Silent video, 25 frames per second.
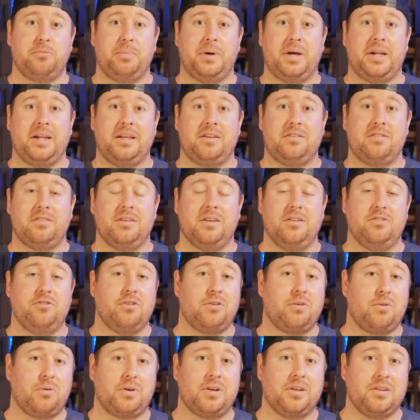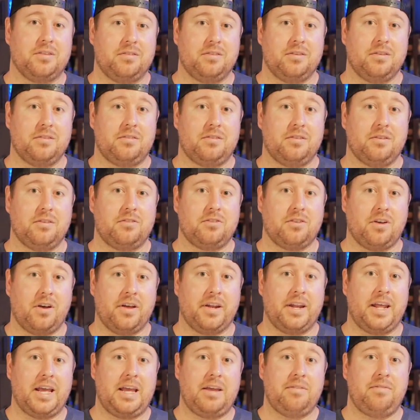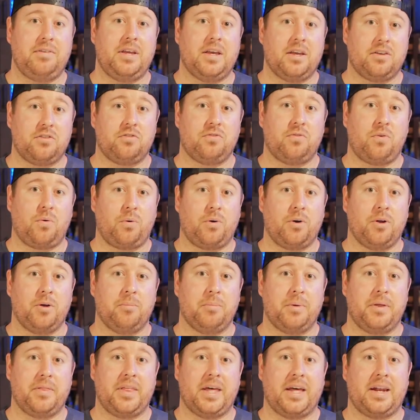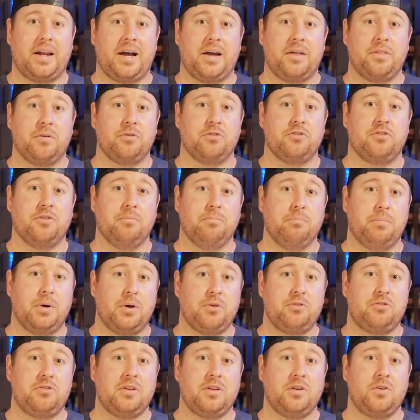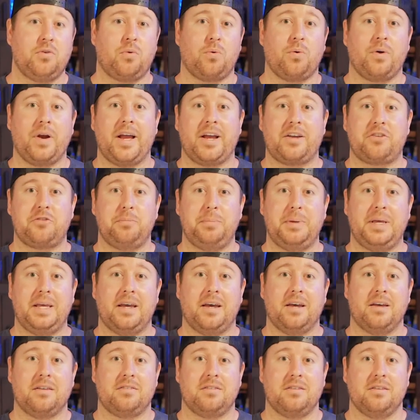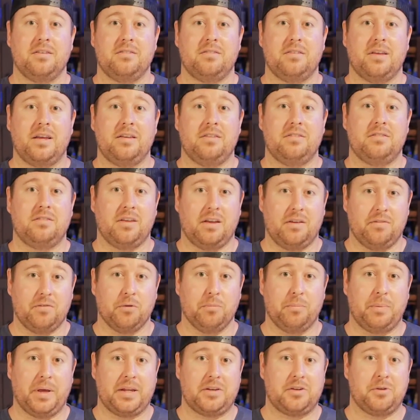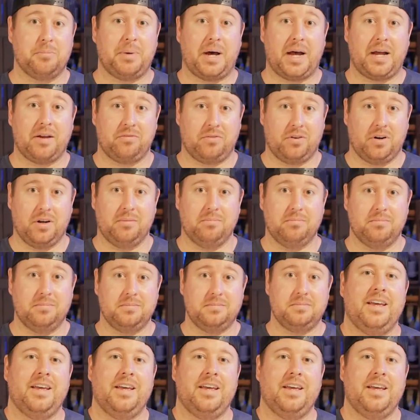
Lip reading: but it's the general consensus on AVS forum that either Sinbosen or XBS is a safer bet to buy from.